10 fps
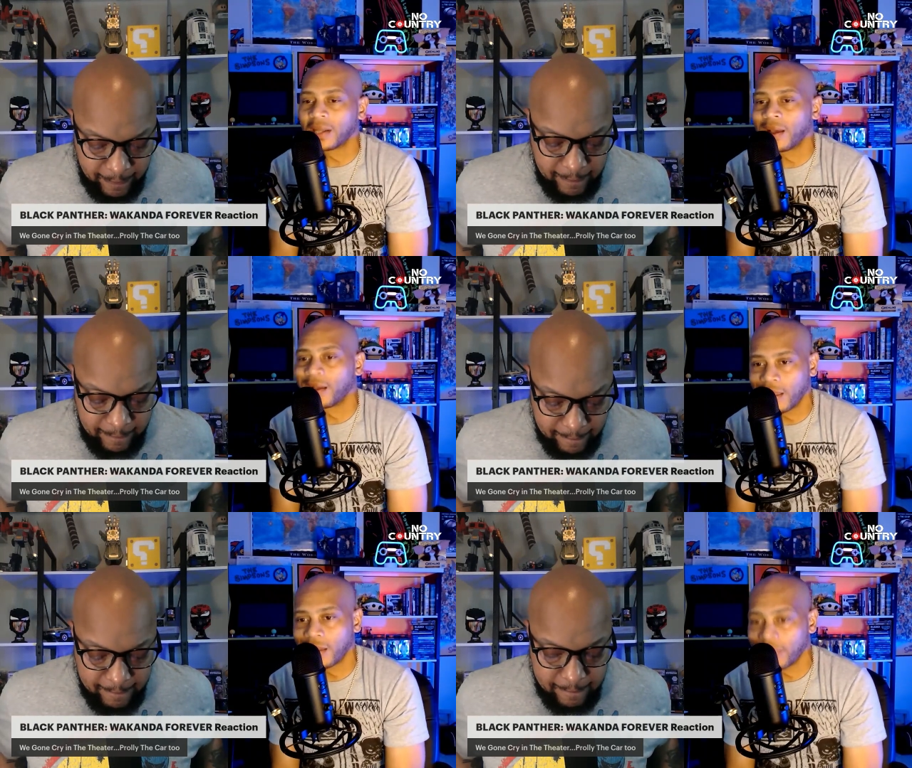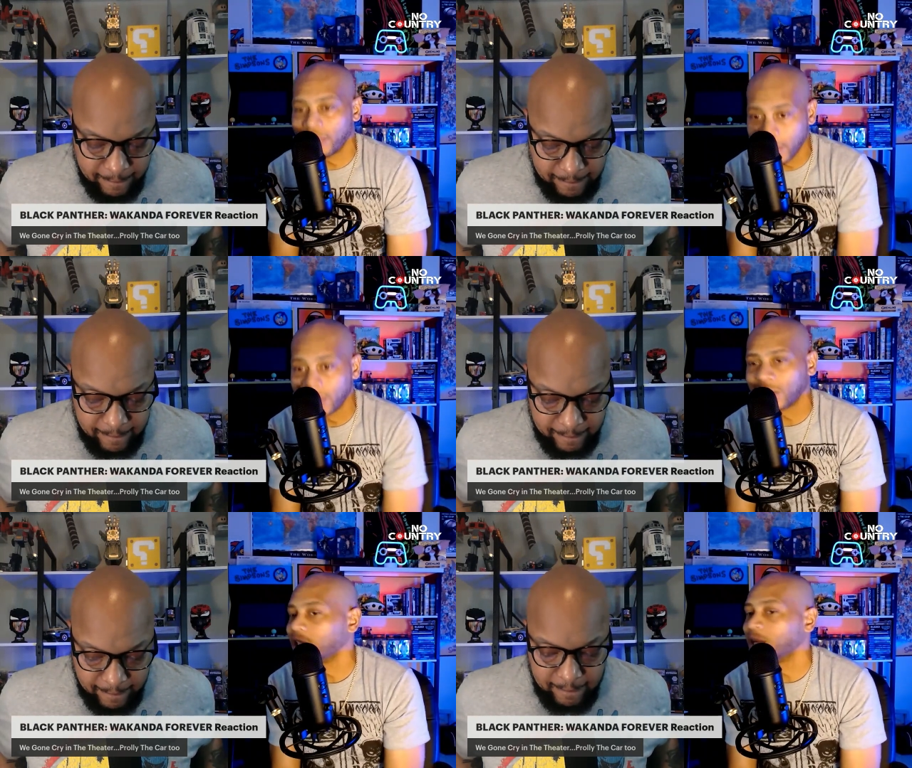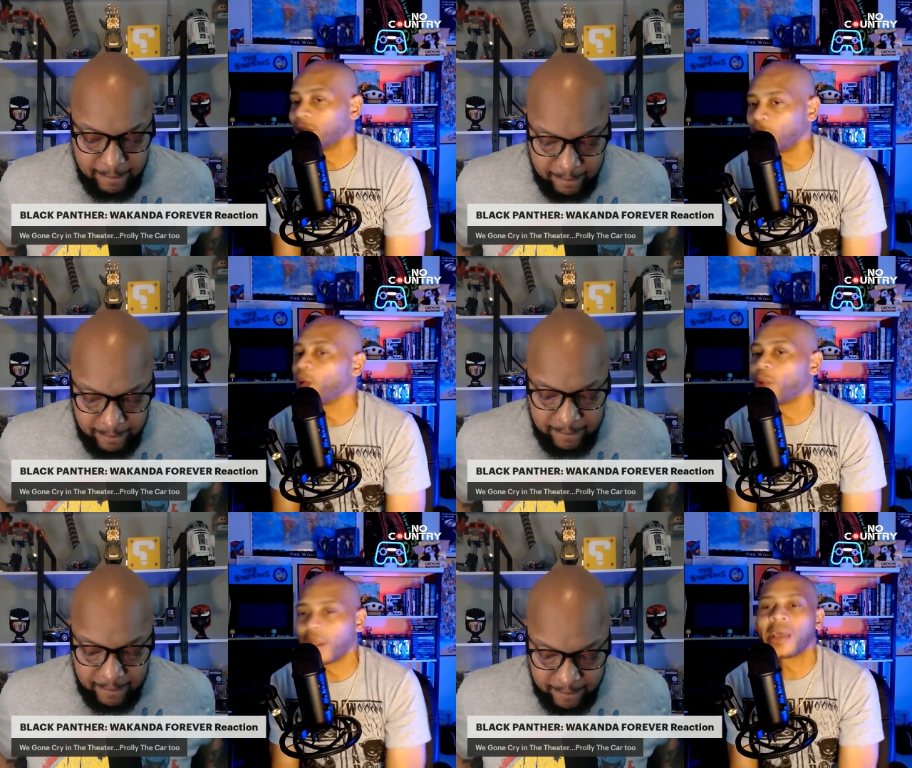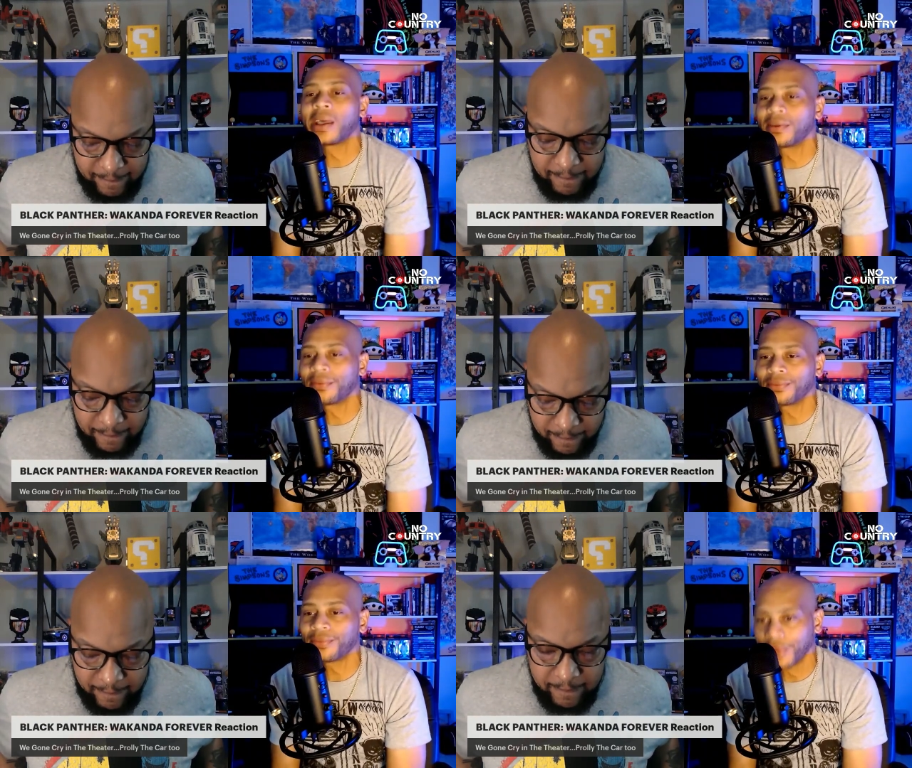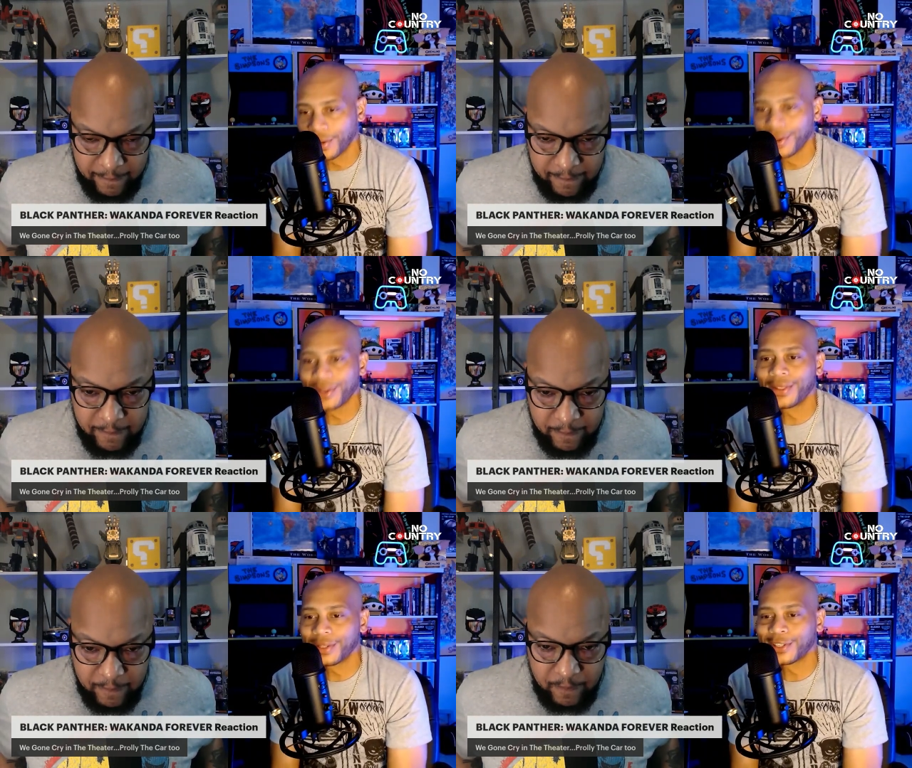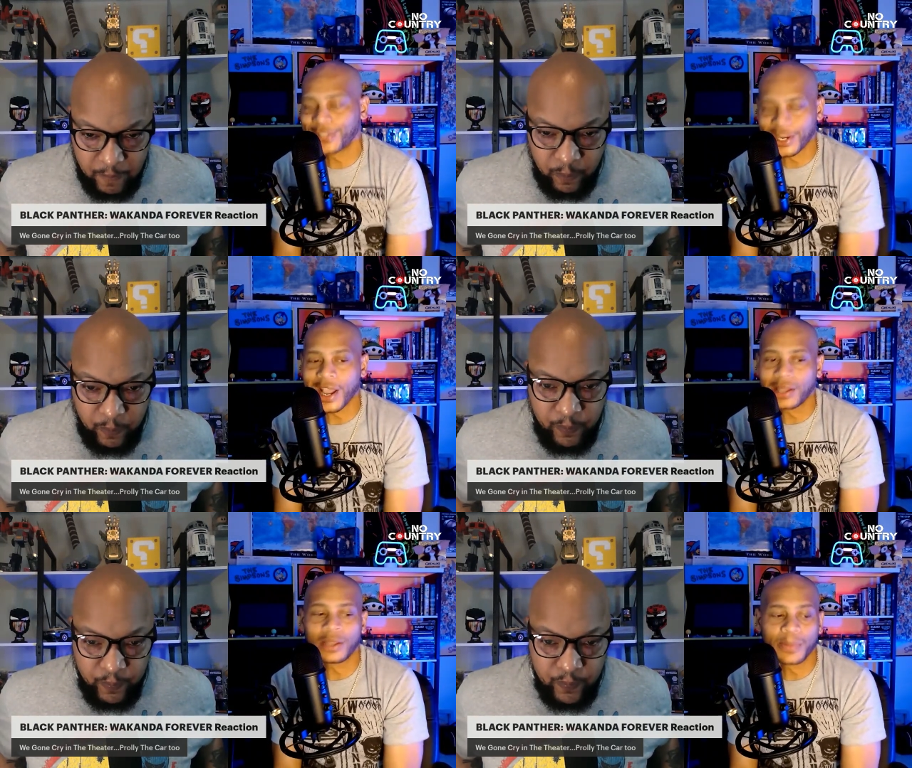Speaker 1: the line, yeah, eventually we're gonna have another T'Challa.